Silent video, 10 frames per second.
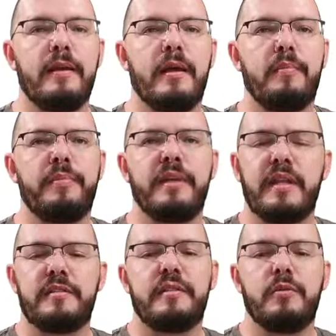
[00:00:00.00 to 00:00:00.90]

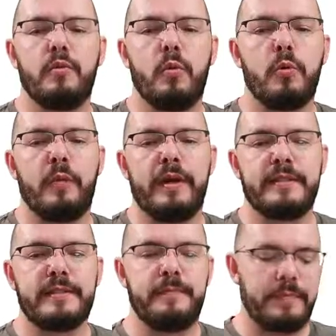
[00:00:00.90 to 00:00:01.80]
pedestrian
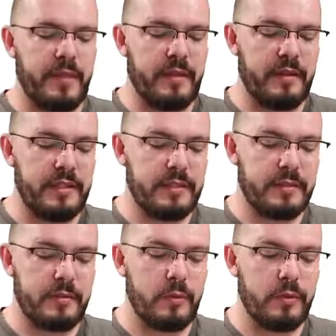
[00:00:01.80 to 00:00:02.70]
walkways. These
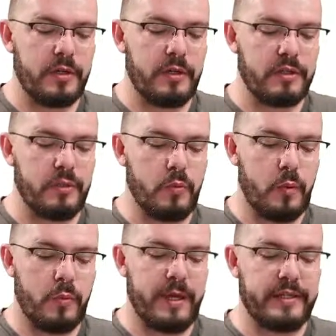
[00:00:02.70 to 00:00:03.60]
courtyards and
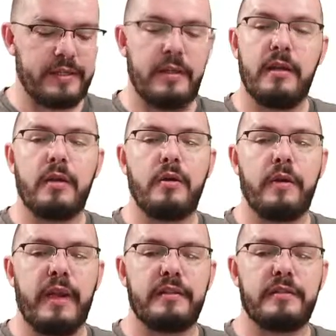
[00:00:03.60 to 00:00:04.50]
walkways
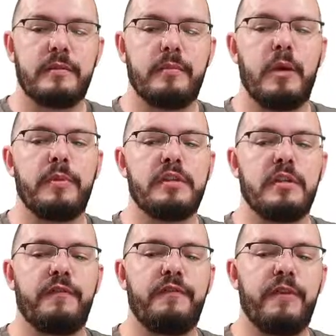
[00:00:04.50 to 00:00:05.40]
creates moments
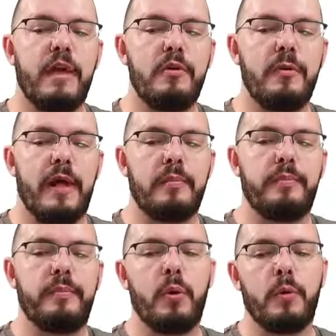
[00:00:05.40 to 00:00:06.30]
of flow
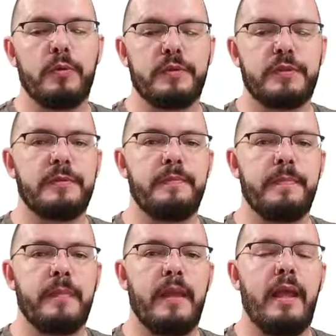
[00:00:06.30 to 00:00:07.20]
and pause,
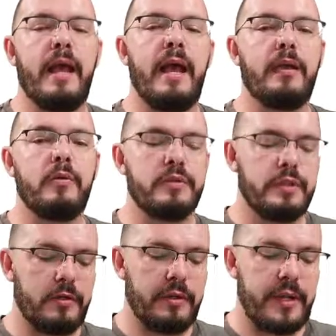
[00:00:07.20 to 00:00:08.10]
and
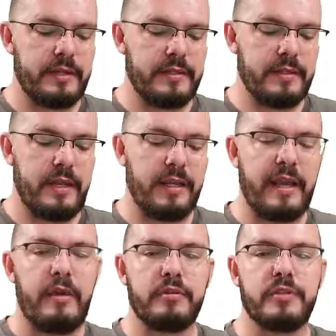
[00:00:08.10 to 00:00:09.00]
also creates
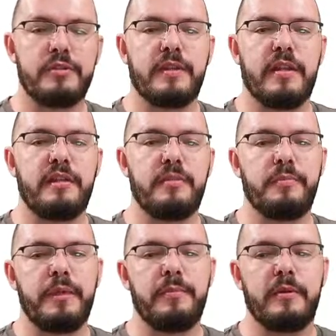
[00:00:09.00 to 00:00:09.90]
encounters with other
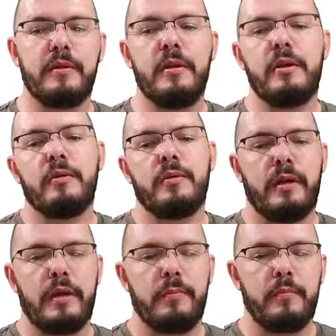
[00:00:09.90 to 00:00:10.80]
people,
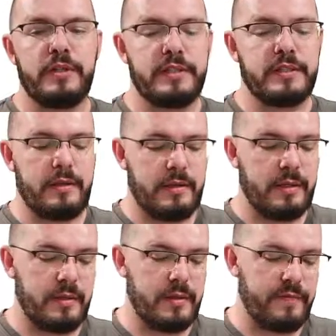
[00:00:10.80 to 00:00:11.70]
which is a
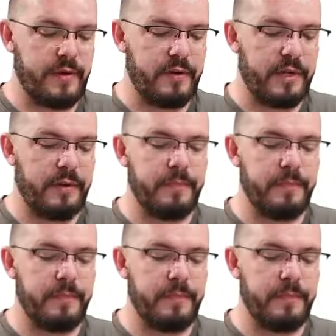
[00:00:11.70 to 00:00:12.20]
very,